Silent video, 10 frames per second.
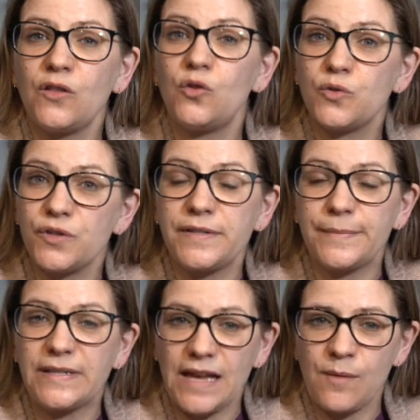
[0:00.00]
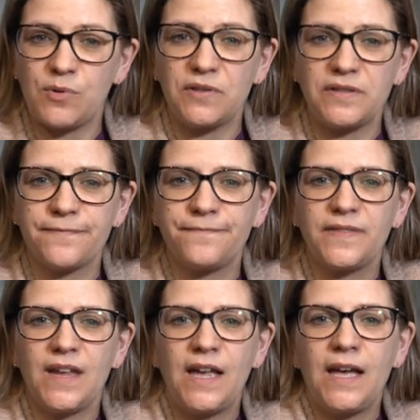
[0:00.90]
Those are some examples.
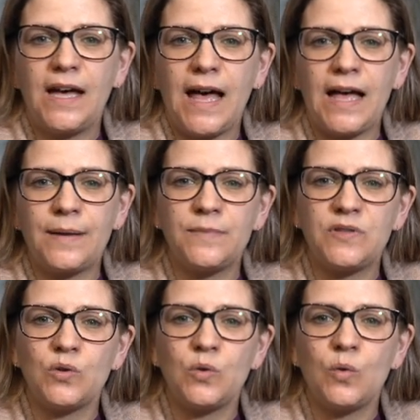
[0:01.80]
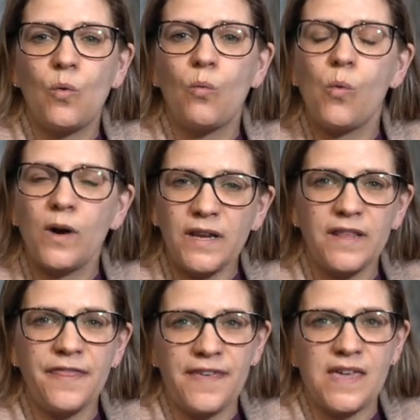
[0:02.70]
So one of
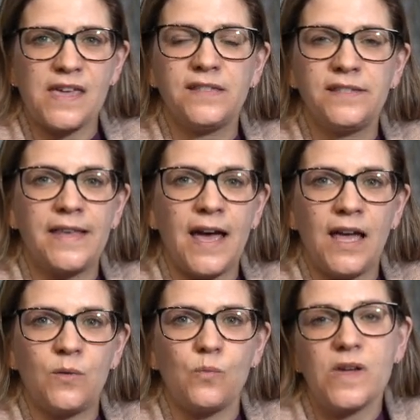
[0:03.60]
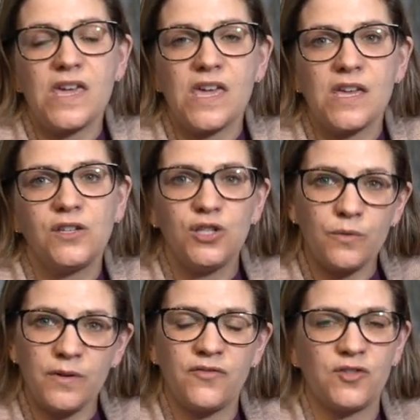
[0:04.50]
the things that we
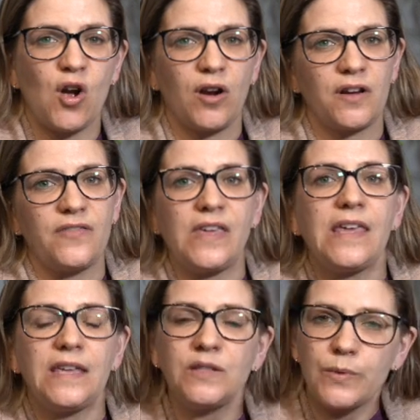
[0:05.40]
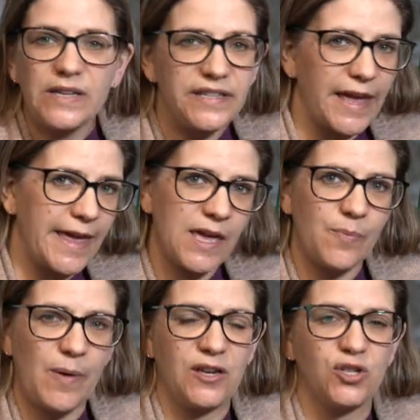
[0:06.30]
do in photography is we take
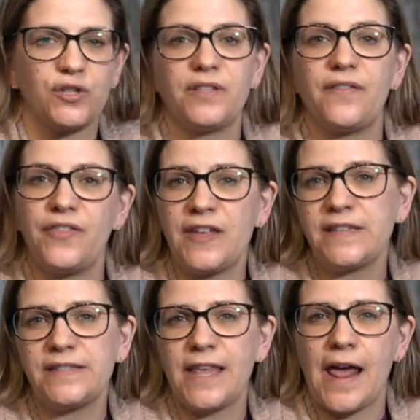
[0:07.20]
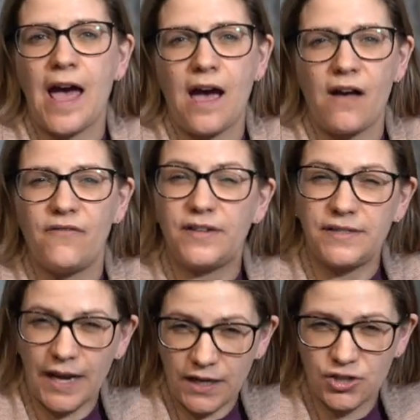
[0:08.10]
pictures of things that have
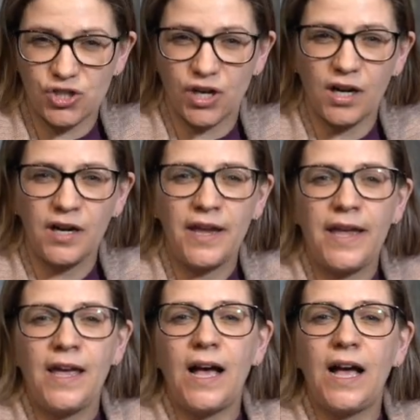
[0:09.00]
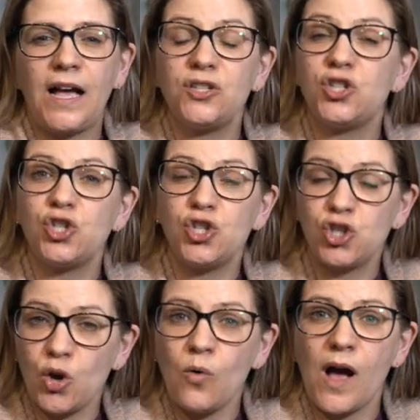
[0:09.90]
texture to
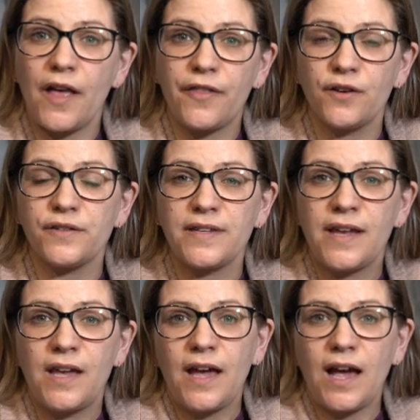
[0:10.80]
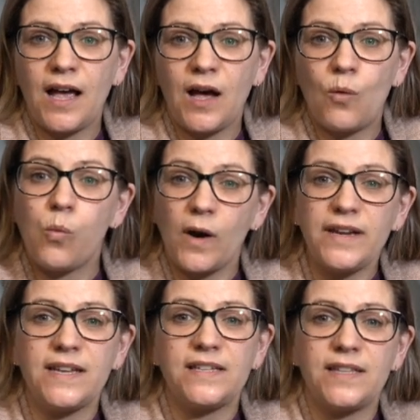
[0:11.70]
show others what
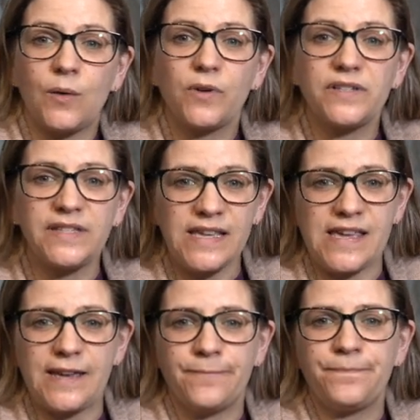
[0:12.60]
it is that we're seeing.